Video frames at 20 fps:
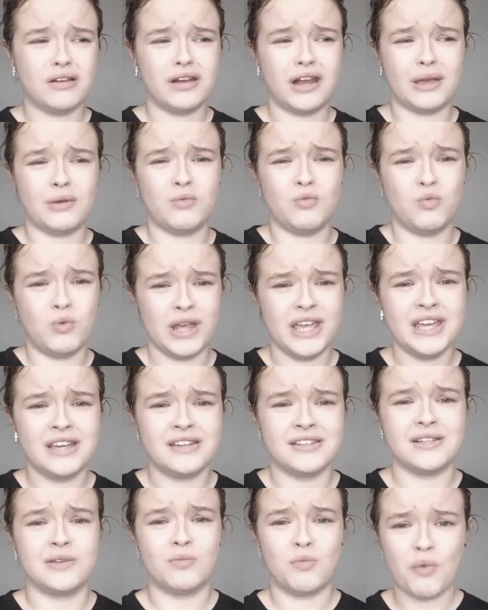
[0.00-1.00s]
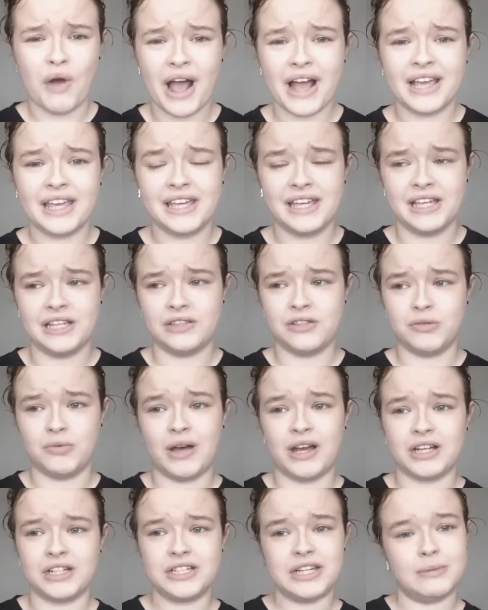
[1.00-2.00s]
like weird and wacky
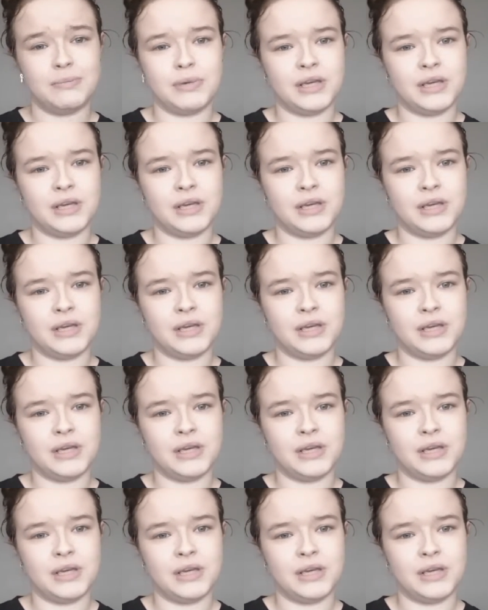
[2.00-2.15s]
to actually